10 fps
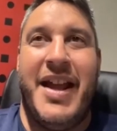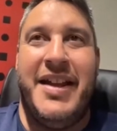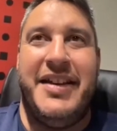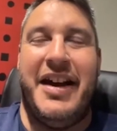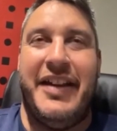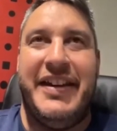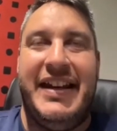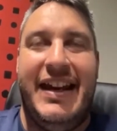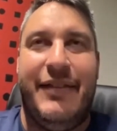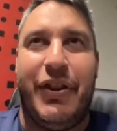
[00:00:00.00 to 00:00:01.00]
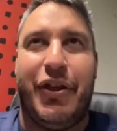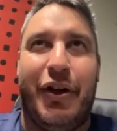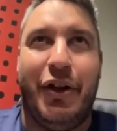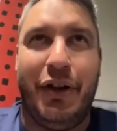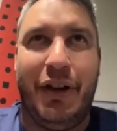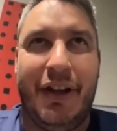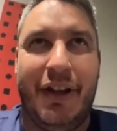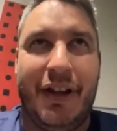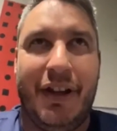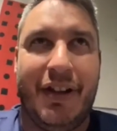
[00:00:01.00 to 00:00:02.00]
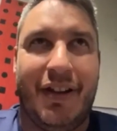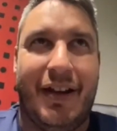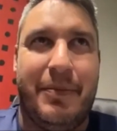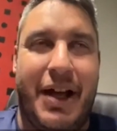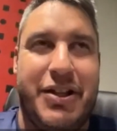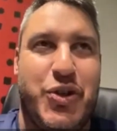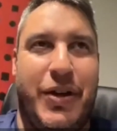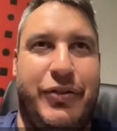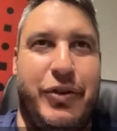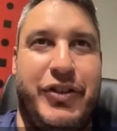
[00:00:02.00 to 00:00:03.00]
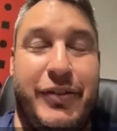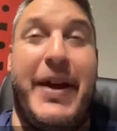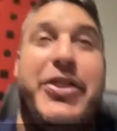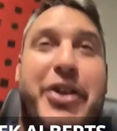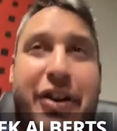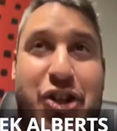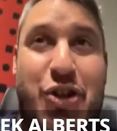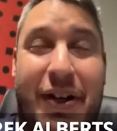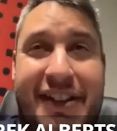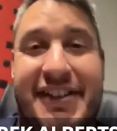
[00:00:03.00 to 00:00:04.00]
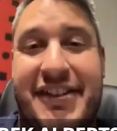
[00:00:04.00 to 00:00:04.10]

Yeah, the 11th hole, my choice, which is my third choice.